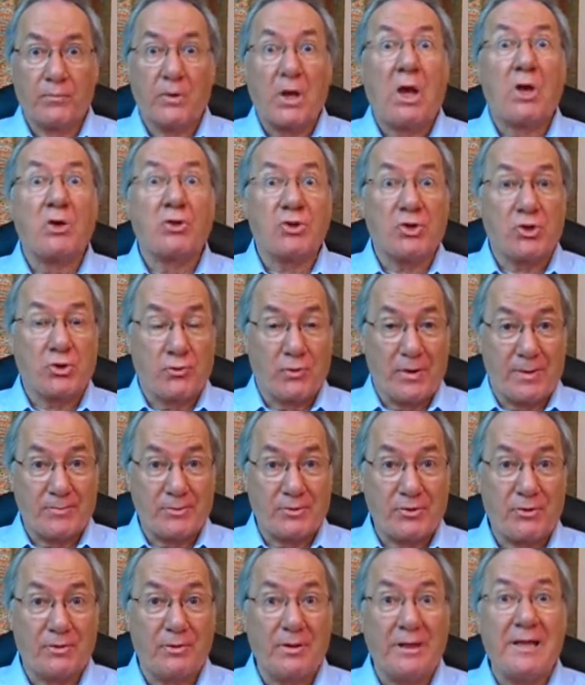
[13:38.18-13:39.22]

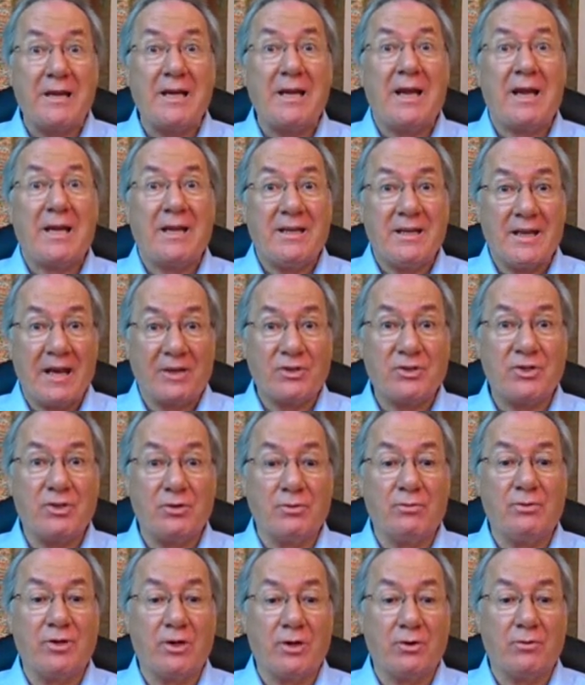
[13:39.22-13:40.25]
Scripturally, yes, you
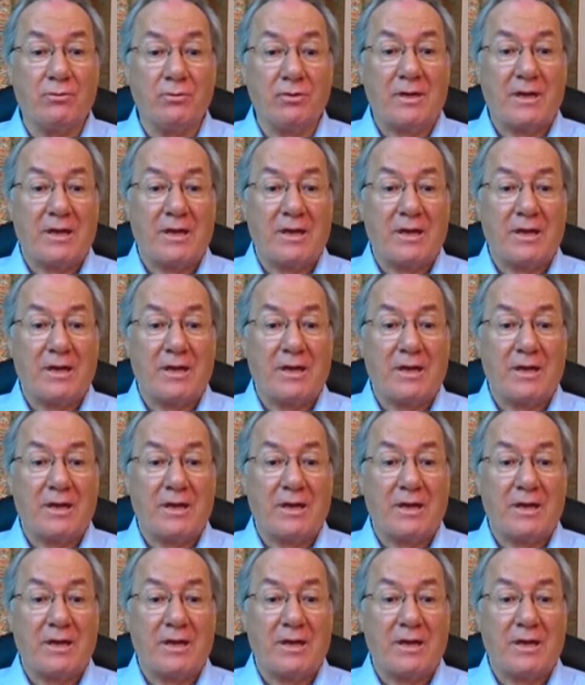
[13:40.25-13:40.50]
do.